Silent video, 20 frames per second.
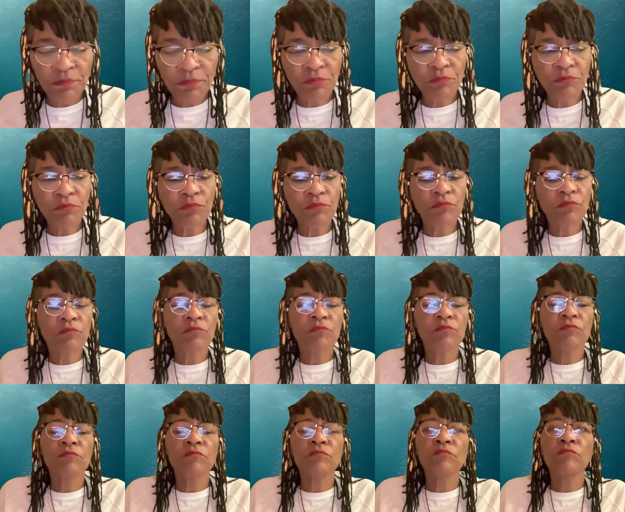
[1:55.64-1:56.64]

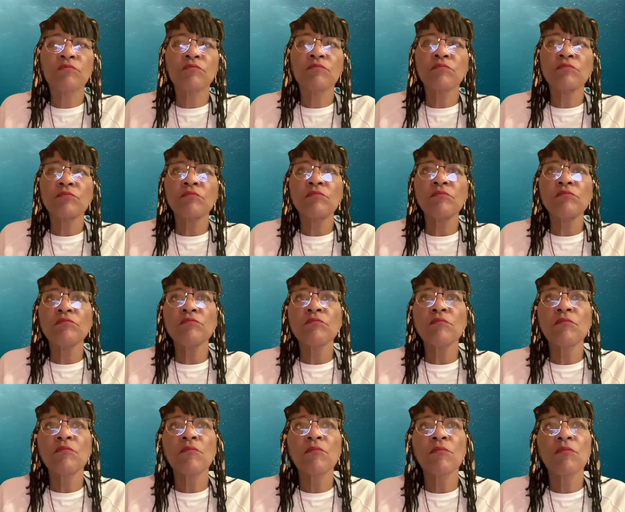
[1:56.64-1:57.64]

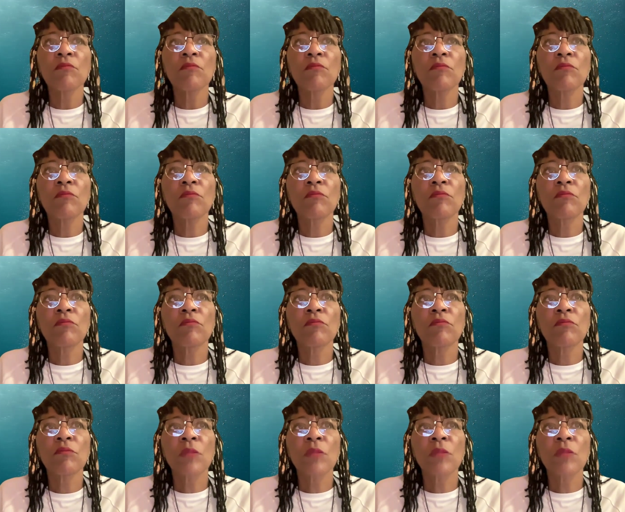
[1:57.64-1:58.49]
(no one is talking)